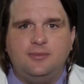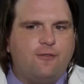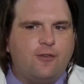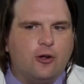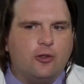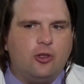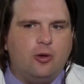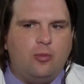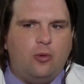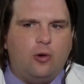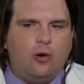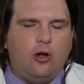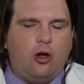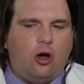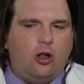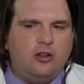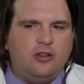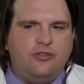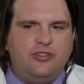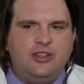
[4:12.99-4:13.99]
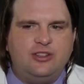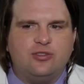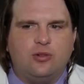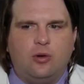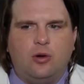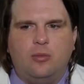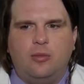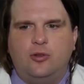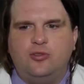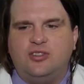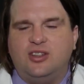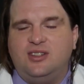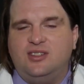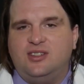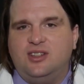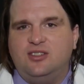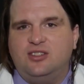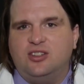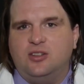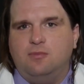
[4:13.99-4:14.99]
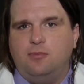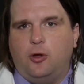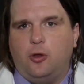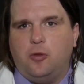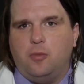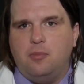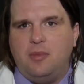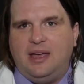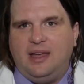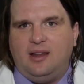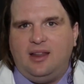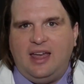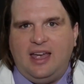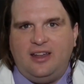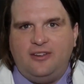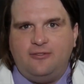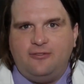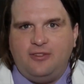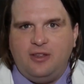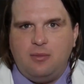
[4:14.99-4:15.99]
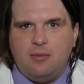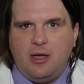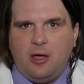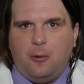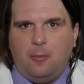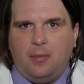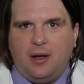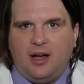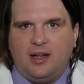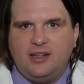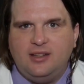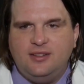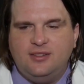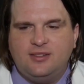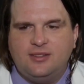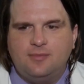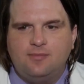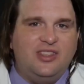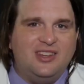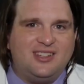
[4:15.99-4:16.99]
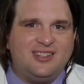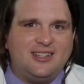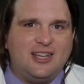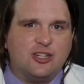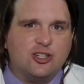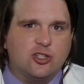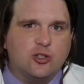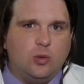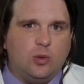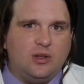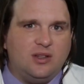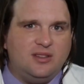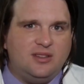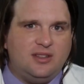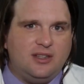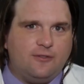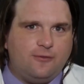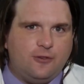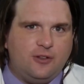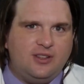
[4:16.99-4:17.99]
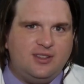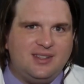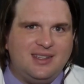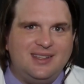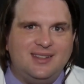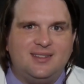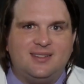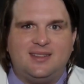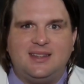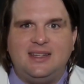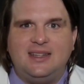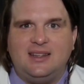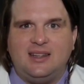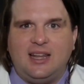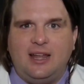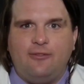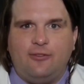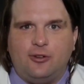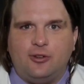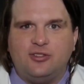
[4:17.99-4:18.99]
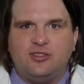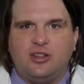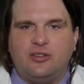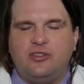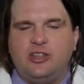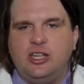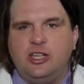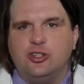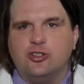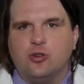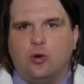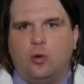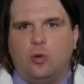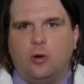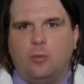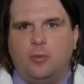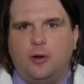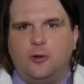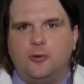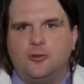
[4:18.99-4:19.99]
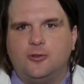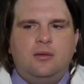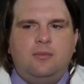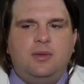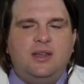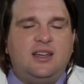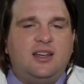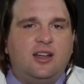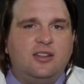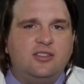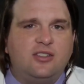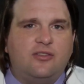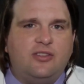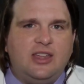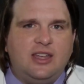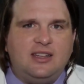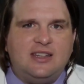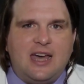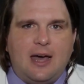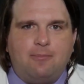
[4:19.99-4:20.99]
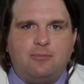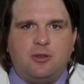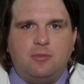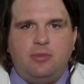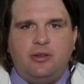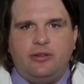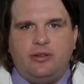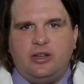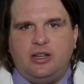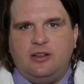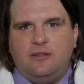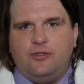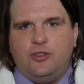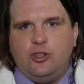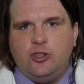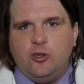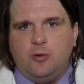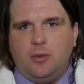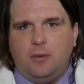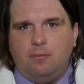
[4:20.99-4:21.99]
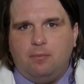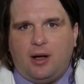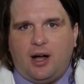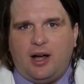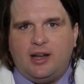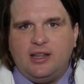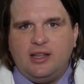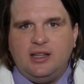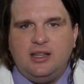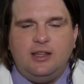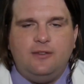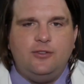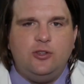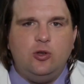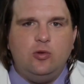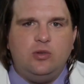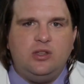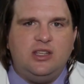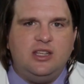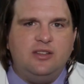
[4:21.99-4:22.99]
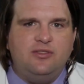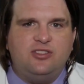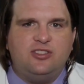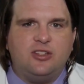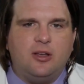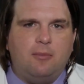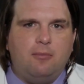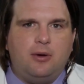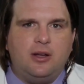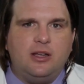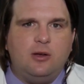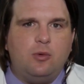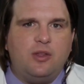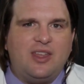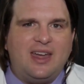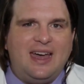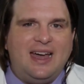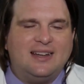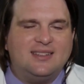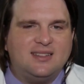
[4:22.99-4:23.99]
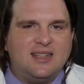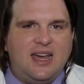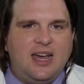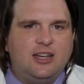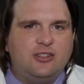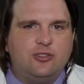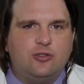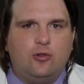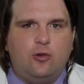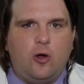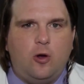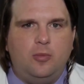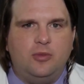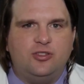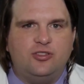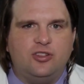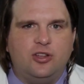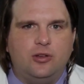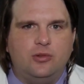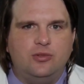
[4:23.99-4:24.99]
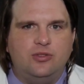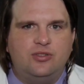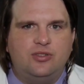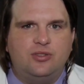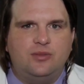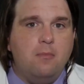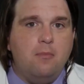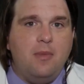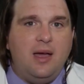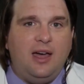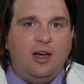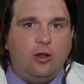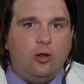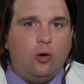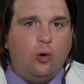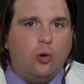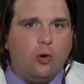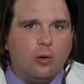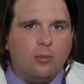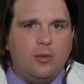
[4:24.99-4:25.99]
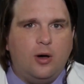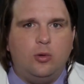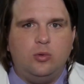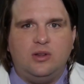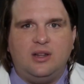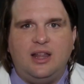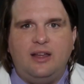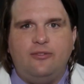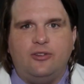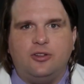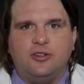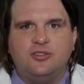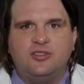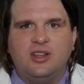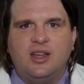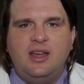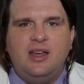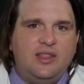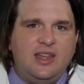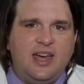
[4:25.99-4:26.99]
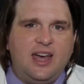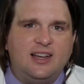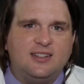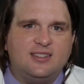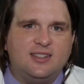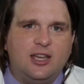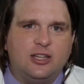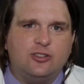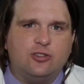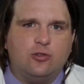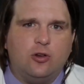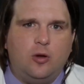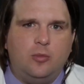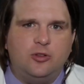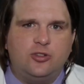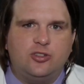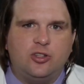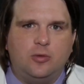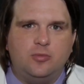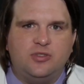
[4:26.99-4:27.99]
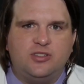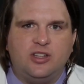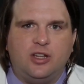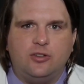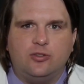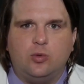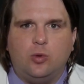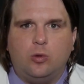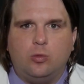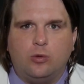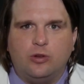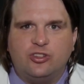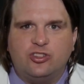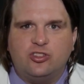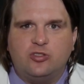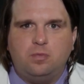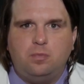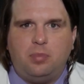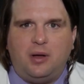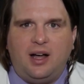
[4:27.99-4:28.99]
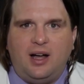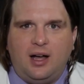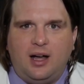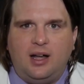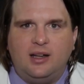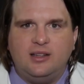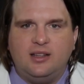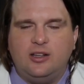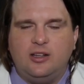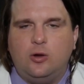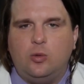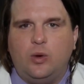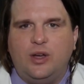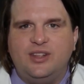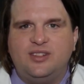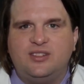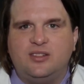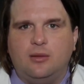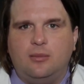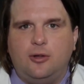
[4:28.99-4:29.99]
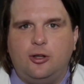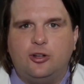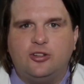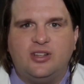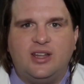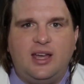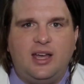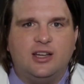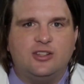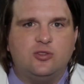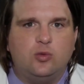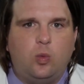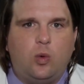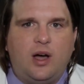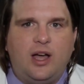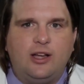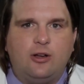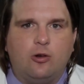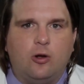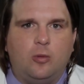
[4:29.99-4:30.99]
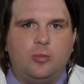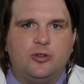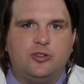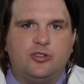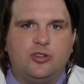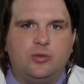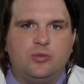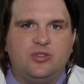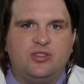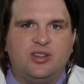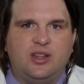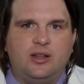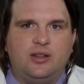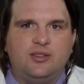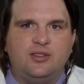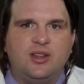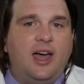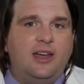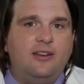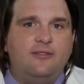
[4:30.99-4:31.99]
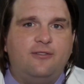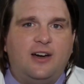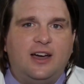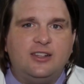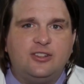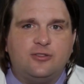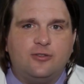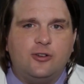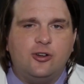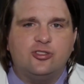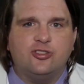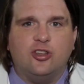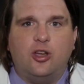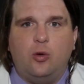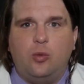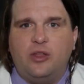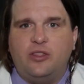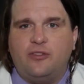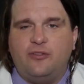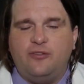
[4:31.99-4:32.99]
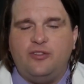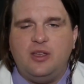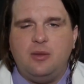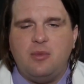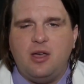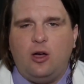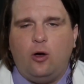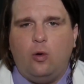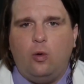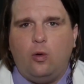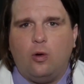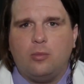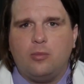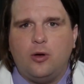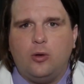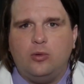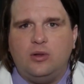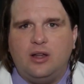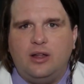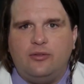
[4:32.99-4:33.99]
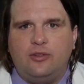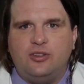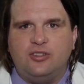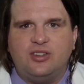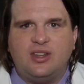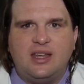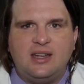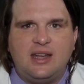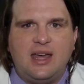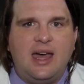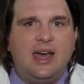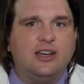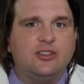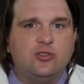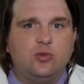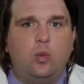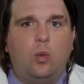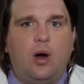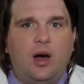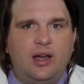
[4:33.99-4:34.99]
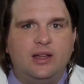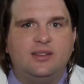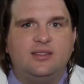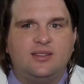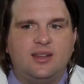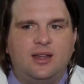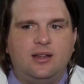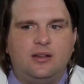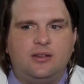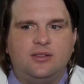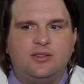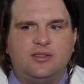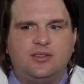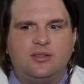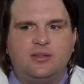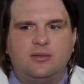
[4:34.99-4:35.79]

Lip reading: Furthermore, all of these hormones exist in both male and female bodies. The sexual difference is the levels of each hormone. Because of the adaptability of the human body, if you give somebody with XX chromosomes male hormone levels, the XX chromosome cells will respond in a way similar to XY chromosome cells, and vice versa with female hormone levels and XY cells.